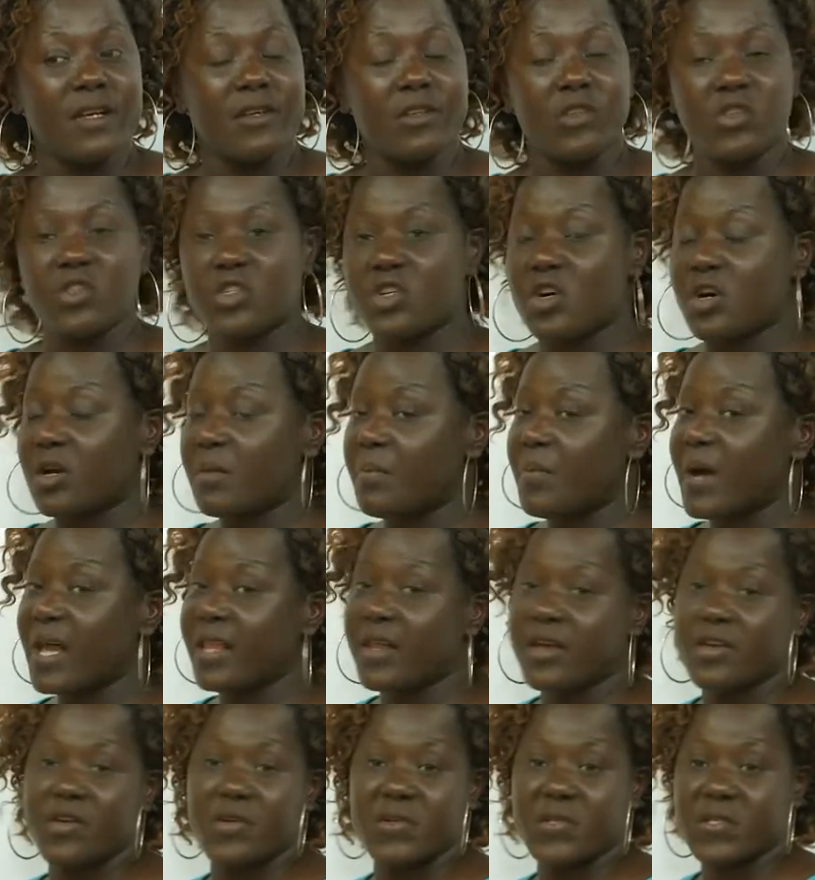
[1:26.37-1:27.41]
You don't bother
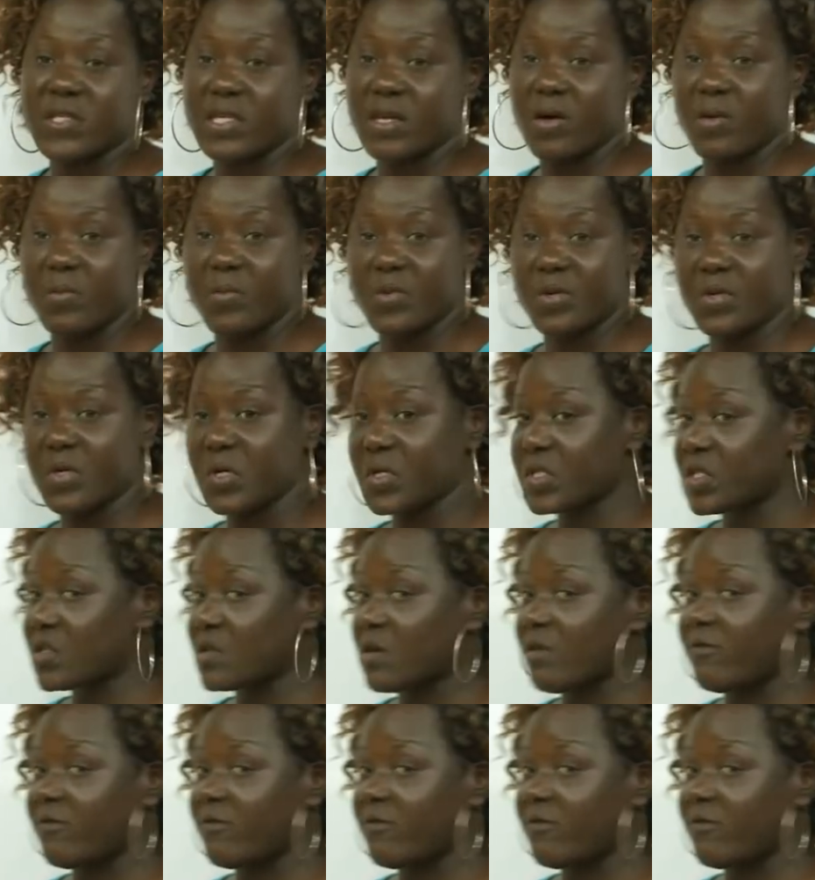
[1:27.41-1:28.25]
yourself because your